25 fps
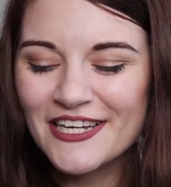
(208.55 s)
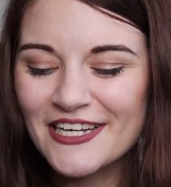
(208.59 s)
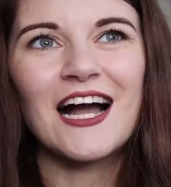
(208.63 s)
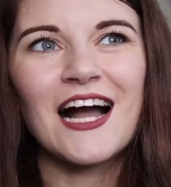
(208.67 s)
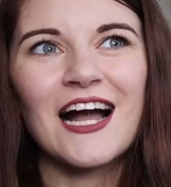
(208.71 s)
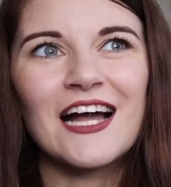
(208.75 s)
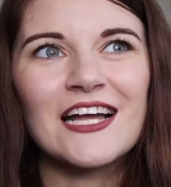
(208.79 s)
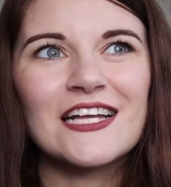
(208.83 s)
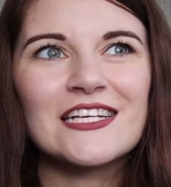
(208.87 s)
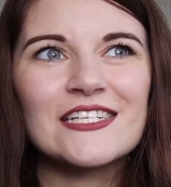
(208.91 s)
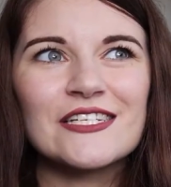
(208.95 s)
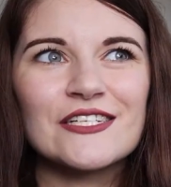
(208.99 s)

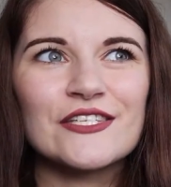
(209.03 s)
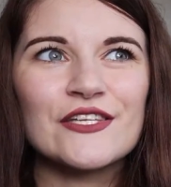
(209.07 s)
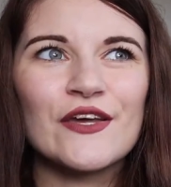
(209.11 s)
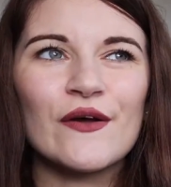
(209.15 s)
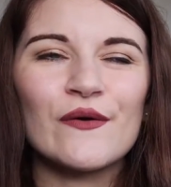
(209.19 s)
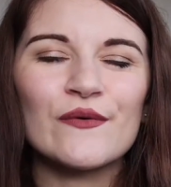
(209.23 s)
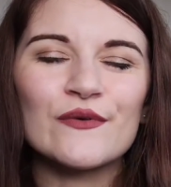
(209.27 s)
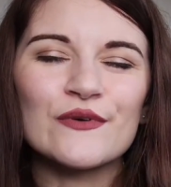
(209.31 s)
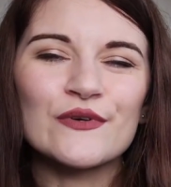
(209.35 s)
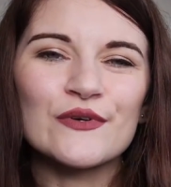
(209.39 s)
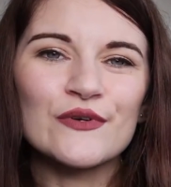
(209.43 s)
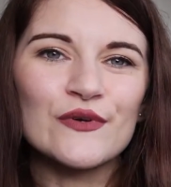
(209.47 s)
I
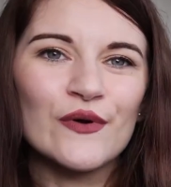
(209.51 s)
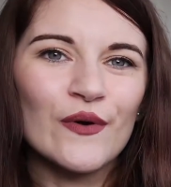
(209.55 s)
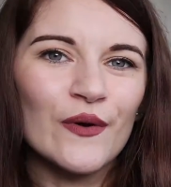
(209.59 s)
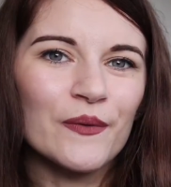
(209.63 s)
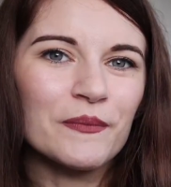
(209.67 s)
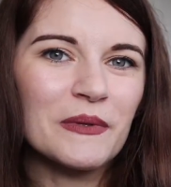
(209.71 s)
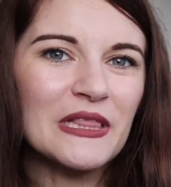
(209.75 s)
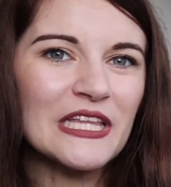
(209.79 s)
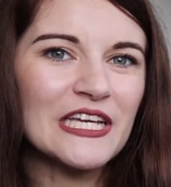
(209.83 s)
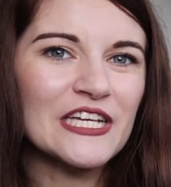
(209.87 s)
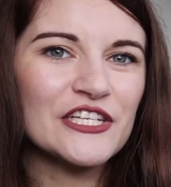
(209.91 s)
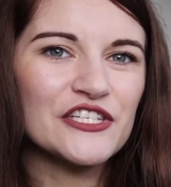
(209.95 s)
don't
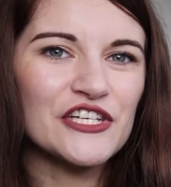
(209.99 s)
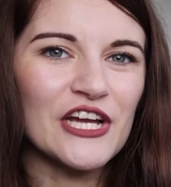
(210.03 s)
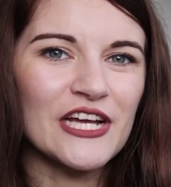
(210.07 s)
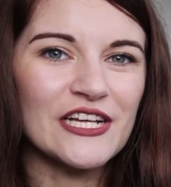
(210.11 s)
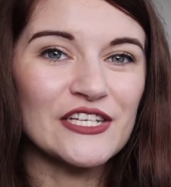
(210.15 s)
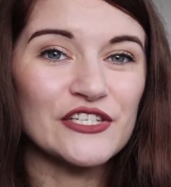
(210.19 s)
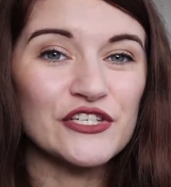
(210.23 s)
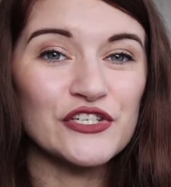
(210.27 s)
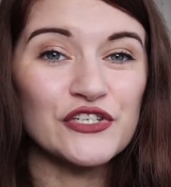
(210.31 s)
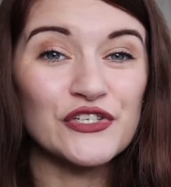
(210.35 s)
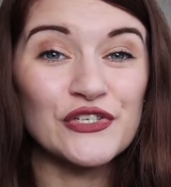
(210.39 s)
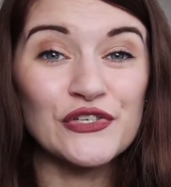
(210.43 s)
normally
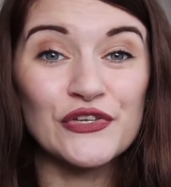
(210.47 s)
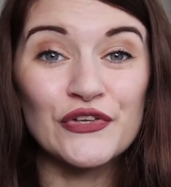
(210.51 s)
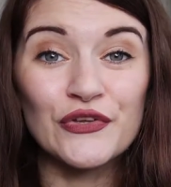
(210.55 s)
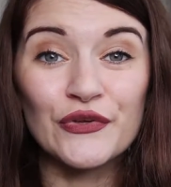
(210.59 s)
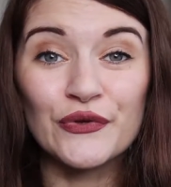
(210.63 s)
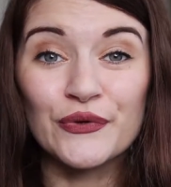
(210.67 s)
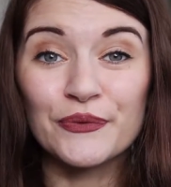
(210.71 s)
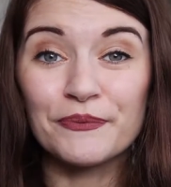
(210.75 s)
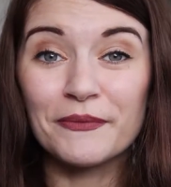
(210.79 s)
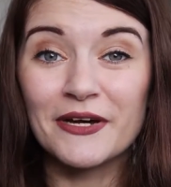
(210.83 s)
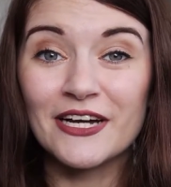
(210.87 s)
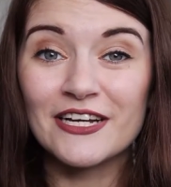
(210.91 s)
change
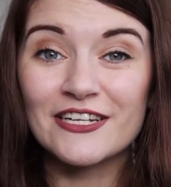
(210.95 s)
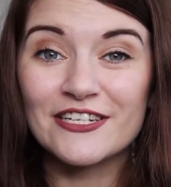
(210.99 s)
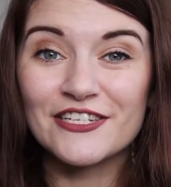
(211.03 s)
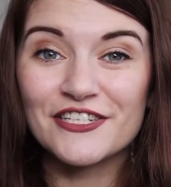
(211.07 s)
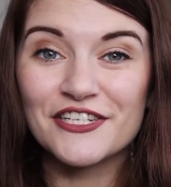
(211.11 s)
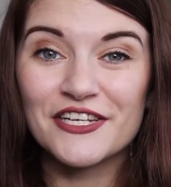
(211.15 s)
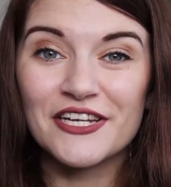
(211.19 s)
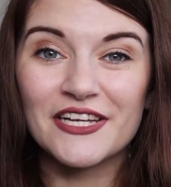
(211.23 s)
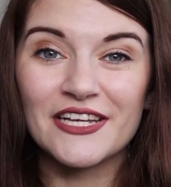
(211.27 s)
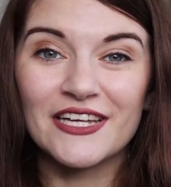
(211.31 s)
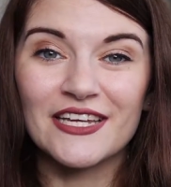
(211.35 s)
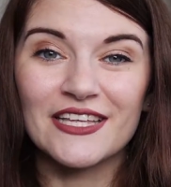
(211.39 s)
too
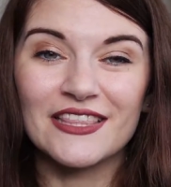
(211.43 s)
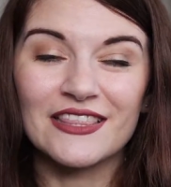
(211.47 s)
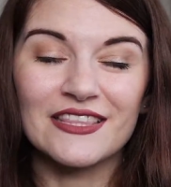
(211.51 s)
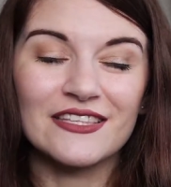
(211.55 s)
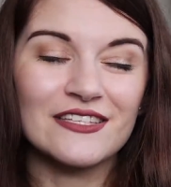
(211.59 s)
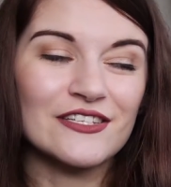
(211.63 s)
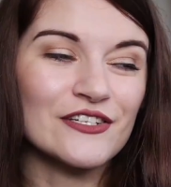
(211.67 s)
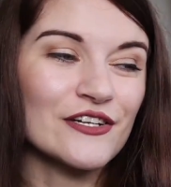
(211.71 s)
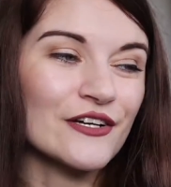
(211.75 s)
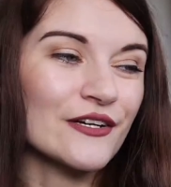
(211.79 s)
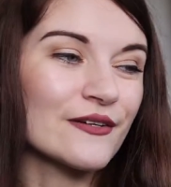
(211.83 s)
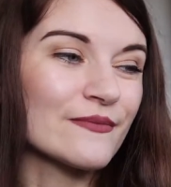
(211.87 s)
much
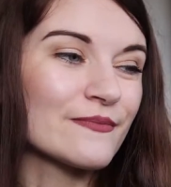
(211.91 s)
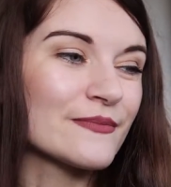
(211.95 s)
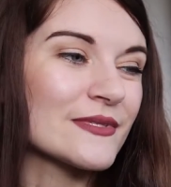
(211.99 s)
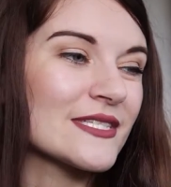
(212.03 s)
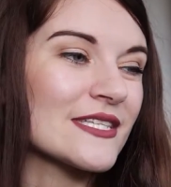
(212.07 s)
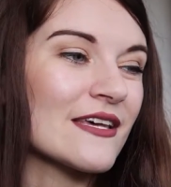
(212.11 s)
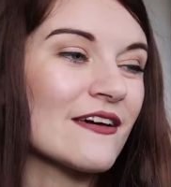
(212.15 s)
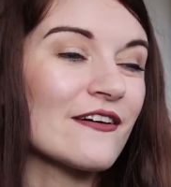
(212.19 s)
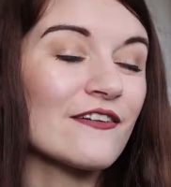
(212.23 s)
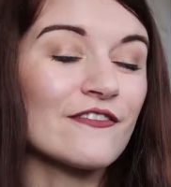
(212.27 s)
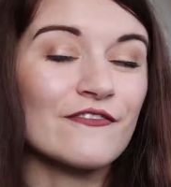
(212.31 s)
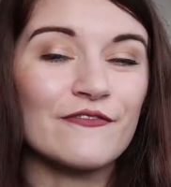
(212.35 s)
in terms
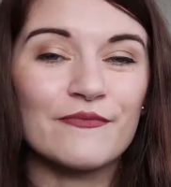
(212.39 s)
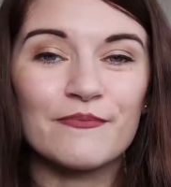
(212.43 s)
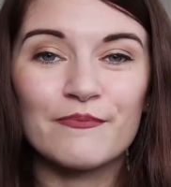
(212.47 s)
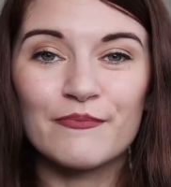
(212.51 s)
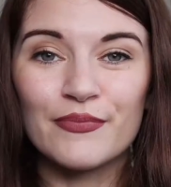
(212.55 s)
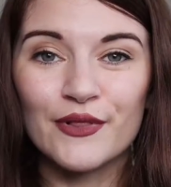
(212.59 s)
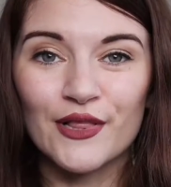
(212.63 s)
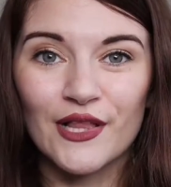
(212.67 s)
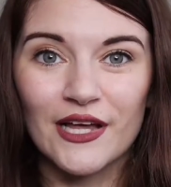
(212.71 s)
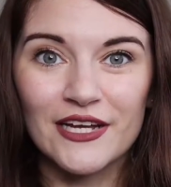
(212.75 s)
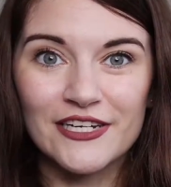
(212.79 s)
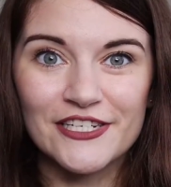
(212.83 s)
of
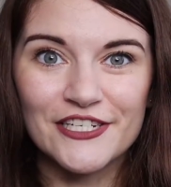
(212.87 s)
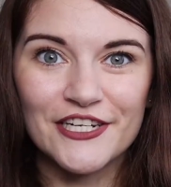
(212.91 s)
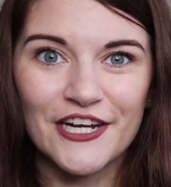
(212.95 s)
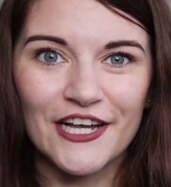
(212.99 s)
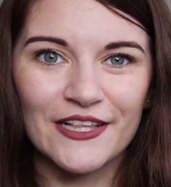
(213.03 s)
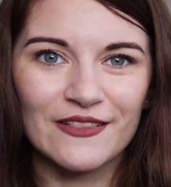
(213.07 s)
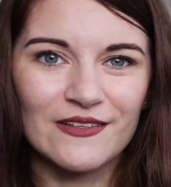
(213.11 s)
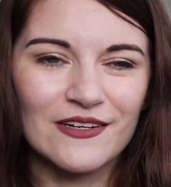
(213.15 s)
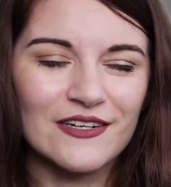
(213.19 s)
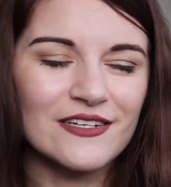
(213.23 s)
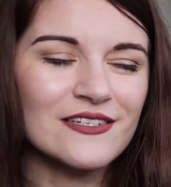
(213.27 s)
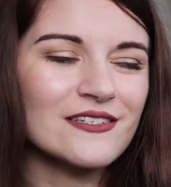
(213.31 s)
blush
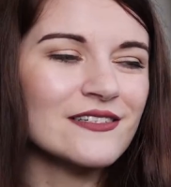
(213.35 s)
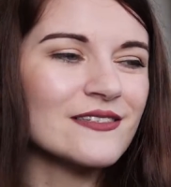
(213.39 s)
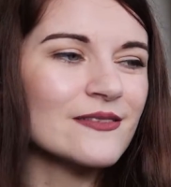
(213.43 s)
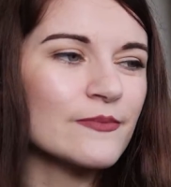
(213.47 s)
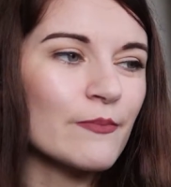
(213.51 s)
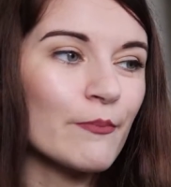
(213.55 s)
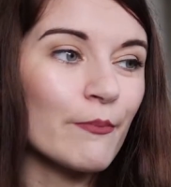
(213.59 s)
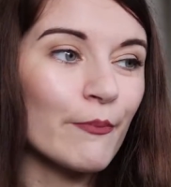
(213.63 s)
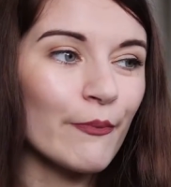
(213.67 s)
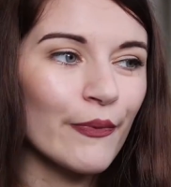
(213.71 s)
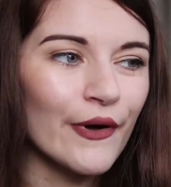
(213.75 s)
colours,